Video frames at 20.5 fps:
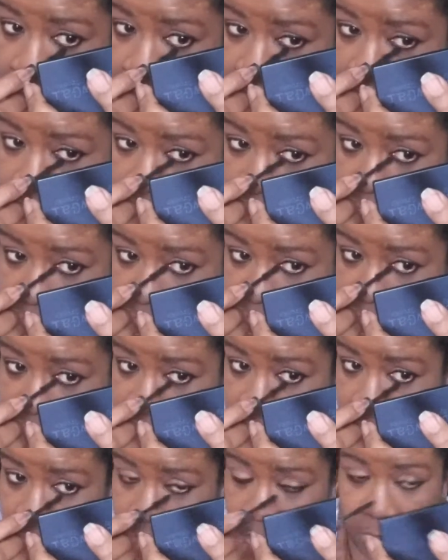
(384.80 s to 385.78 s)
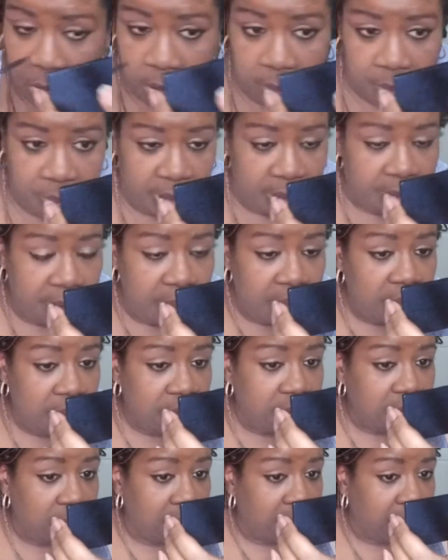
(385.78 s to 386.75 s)
So this is Burberry, and
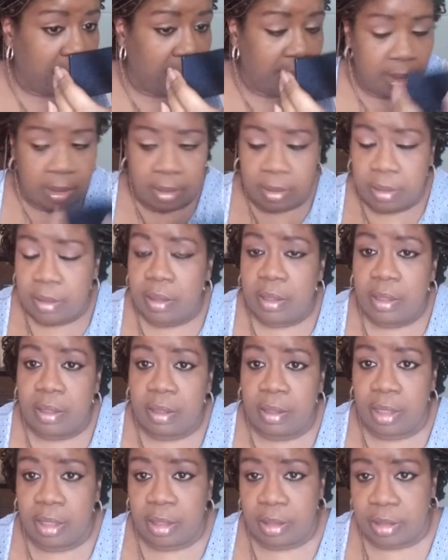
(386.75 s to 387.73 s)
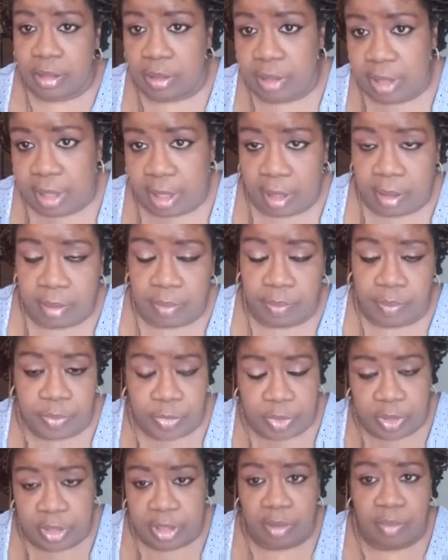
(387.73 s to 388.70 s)
it's okay. It is okay,
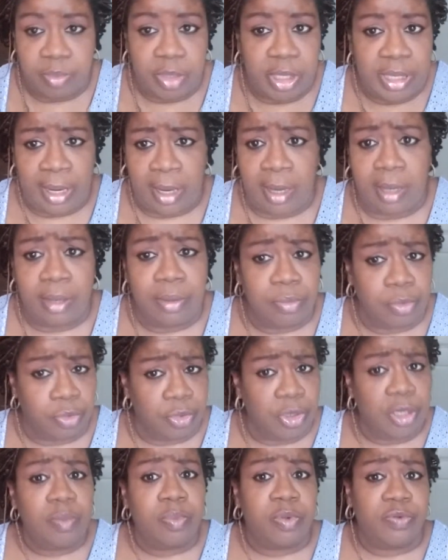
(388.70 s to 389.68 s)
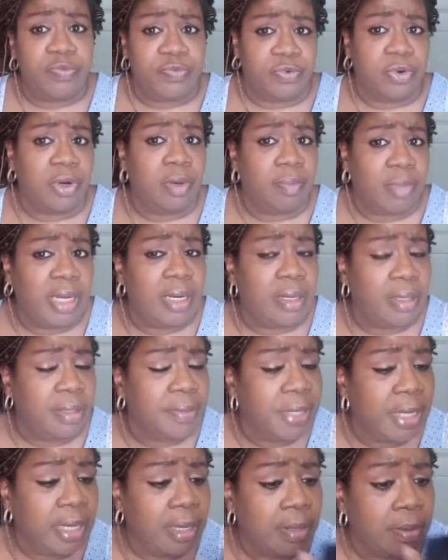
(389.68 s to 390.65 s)
you know, but I really prefer my
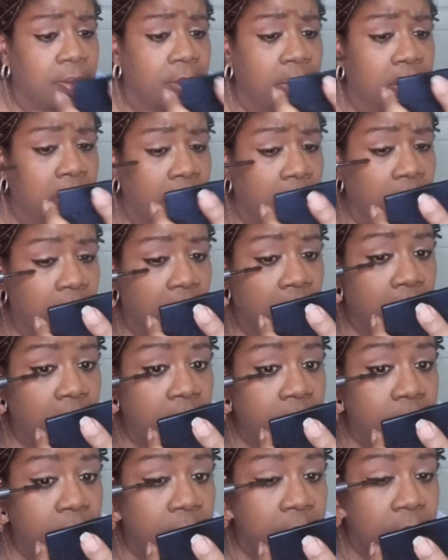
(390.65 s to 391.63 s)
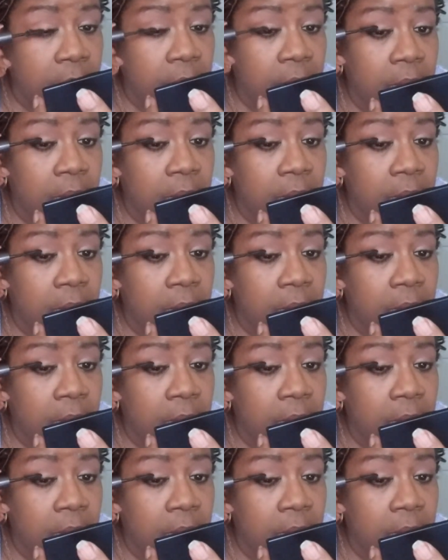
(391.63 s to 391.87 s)
L'Oreal. I do.